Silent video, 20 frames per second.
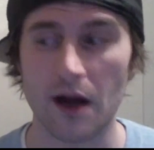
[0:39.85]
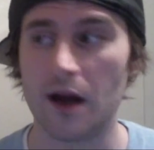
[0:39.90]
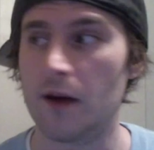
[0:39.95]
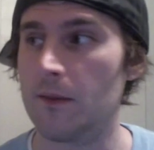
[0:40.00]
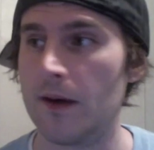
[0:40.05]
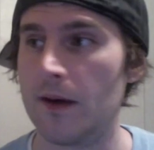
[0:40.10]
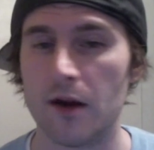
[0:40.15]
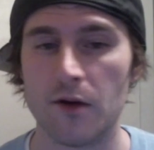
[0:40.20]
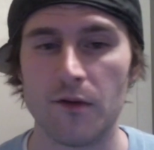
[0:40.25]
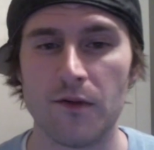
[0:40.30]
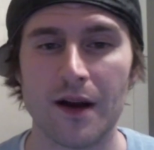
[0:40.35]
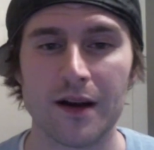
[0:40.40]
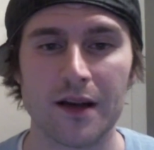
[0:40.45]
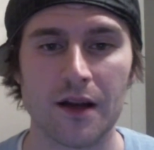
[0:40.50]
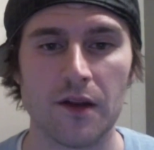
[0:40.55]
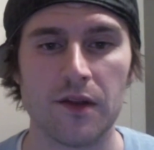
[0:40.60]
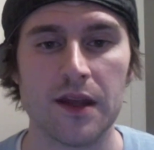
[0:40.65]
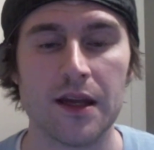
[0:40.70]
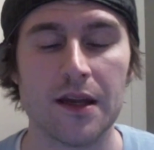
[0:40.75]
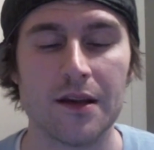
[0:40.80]
As a matter of fact,
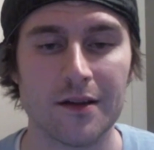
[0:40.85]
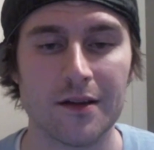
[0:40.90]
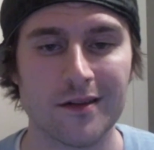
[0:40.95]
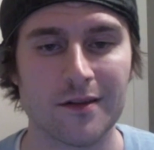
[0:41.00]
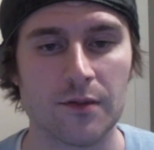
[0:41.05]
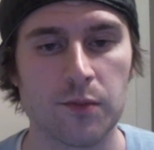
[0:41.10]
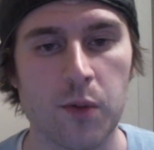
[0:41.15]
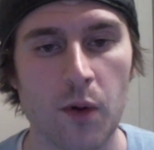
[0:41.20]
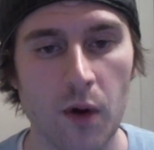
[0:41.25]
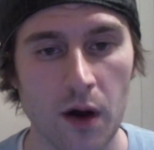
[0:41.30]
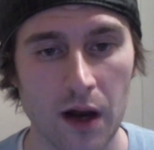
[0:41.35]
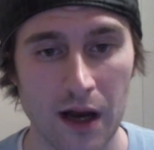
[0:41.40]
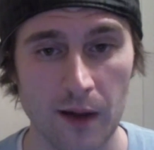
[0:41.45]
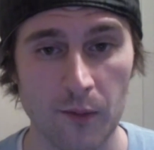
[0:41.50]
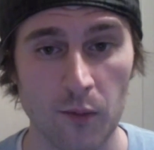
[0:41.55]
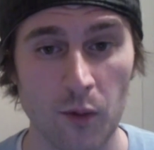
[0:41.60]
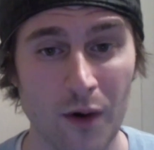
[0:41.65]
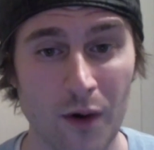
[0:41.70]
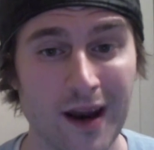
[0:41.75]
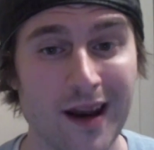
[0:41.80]
I think he's in his
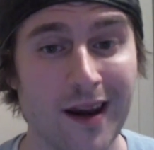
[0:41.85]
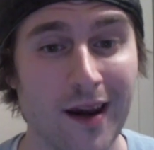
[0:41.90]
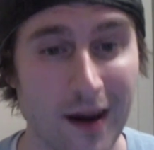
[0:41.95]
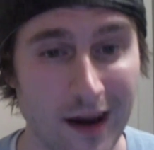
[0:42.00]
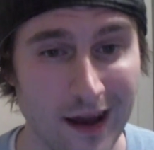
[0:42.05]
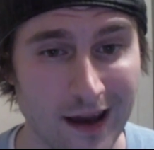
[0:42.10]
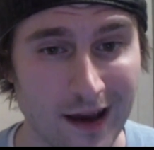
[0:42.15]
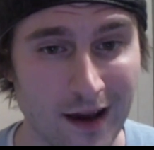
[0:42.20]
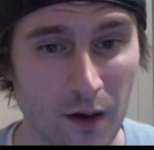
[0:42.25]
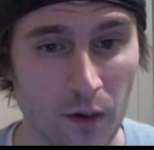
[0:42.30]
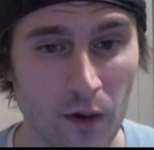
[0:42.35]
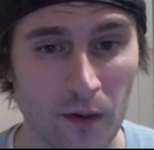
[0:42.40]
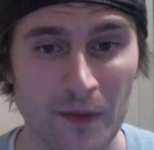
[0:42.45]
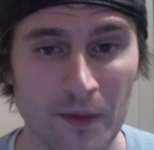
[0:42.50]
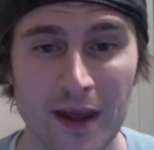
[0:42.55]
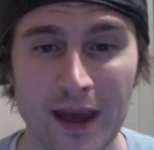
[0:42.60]
prime right now.